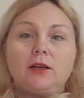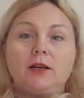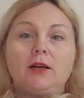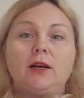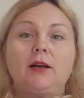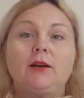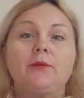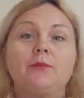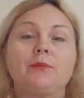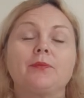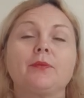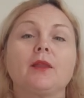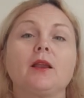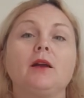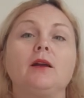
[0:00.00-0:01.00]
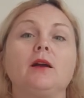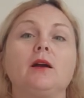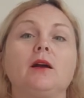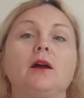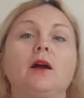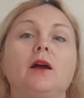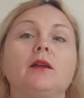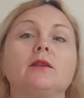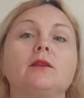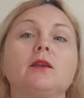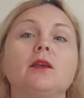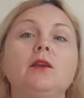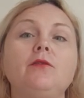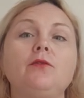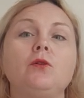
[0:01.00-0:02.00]
And
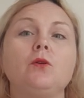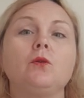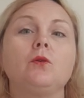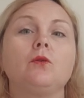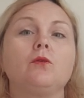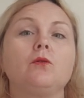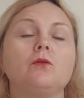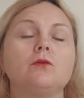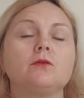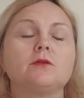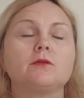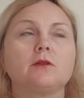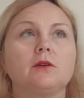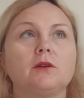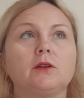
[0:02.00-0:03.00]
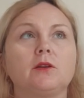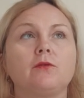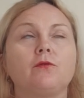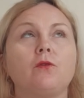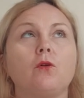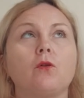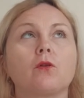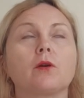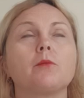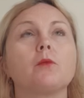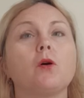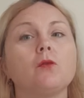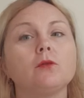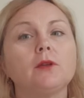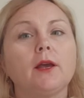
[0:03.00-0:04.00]
if you use it for
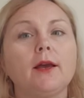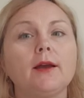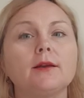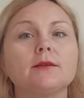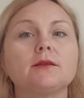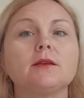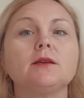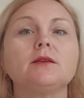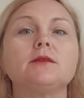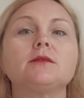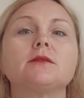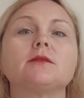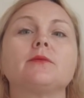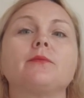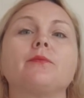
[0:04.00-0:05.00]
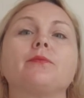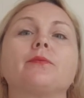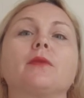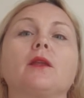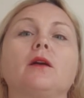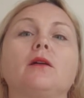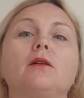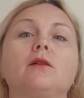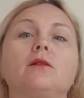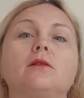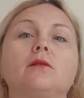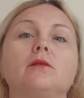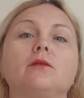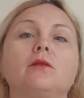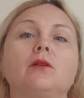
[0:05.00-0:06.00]
remote access,
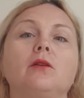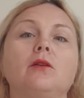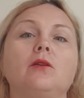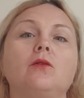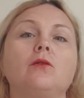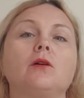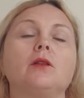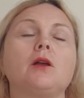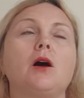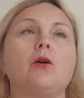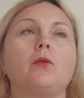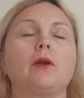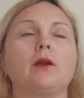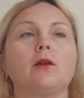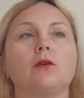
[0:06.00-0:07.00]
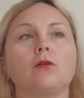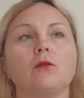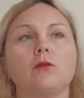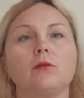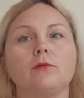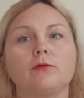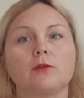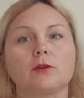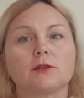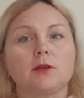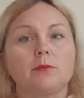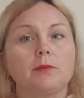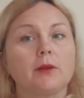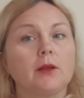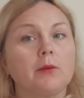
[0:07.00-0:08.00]
you're allowing your, for
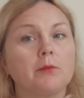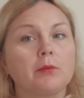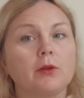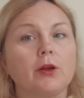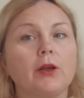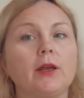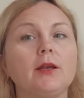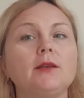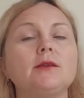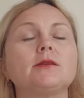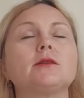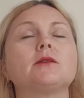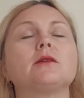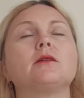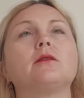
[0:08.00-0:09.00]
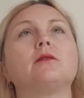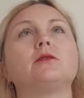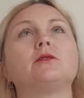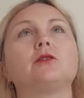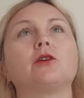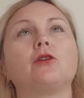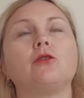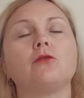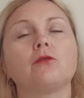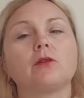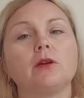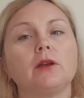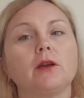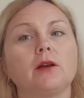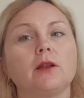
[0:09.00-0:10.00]
example, employees
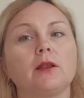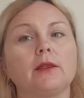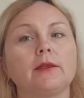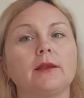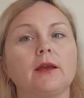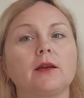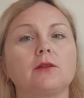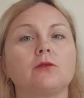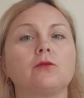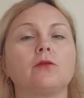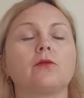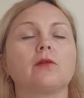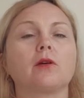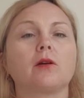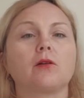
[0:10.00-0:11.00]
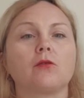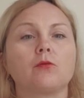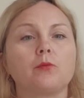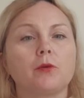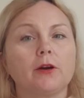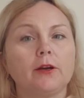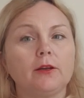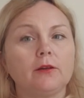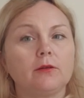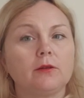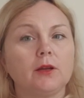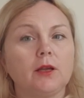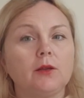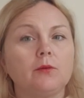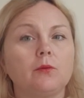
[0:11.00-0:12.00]
securely connect to the corporate
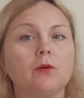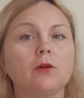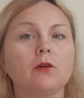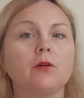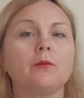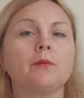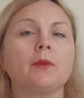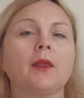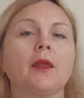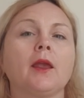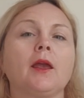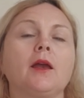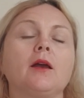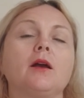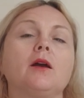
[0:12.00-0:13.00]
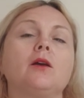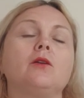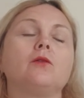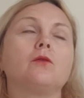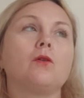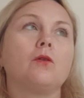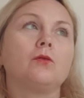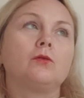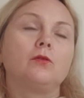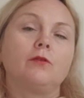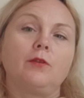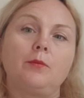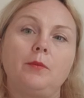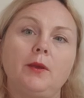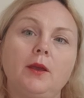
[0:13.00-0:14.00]
network. You go to
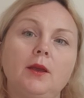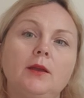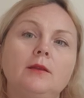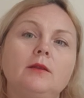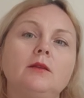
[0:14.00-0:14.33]
VPN,